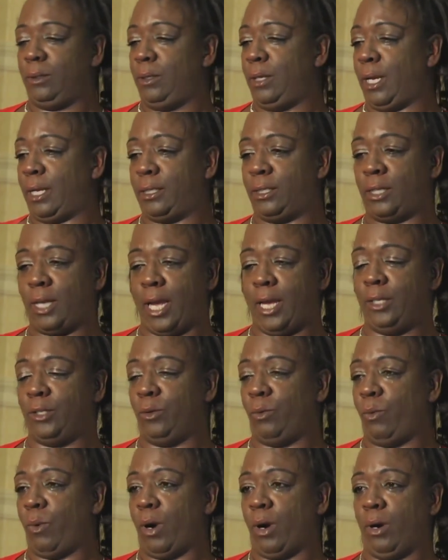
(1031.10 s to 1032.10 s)

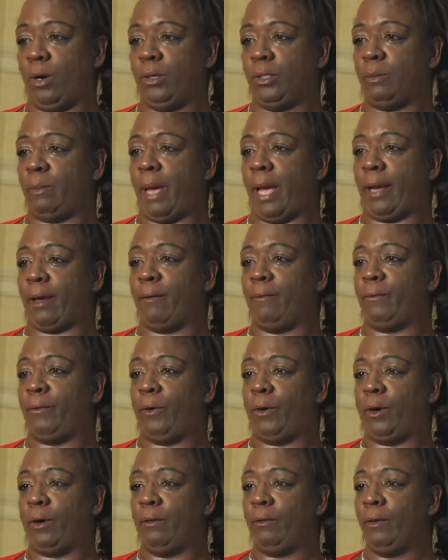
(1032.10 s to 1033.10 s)
exchanging words back and
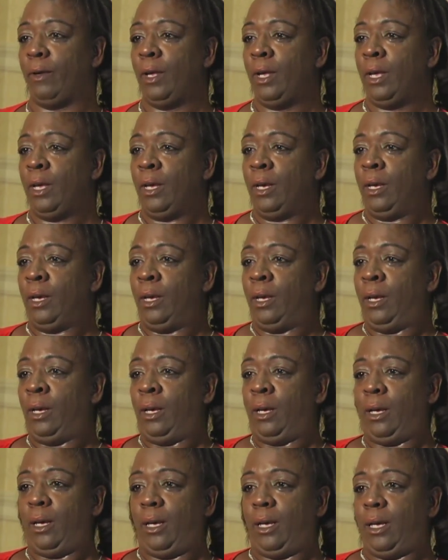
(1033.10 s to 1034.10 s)
forth.
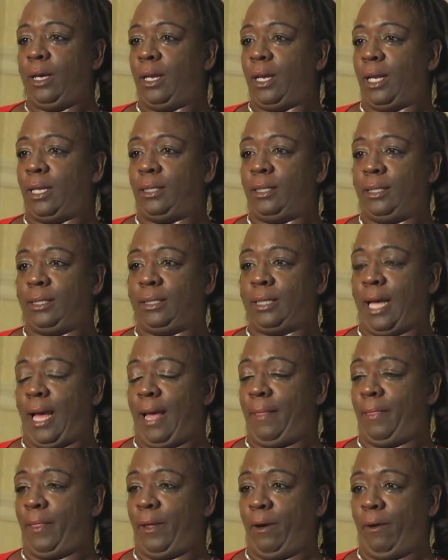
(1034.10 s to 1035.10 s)
And I just
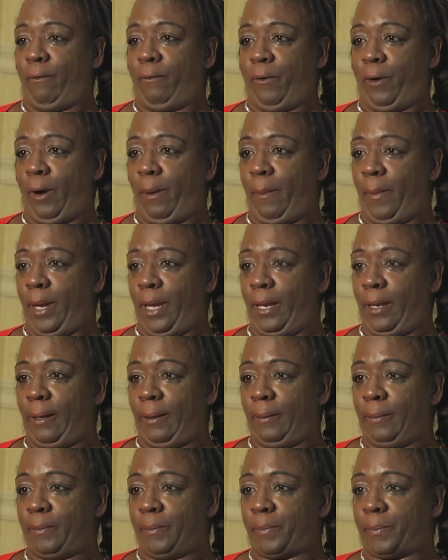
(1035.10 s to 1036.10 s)
sat there for a minute.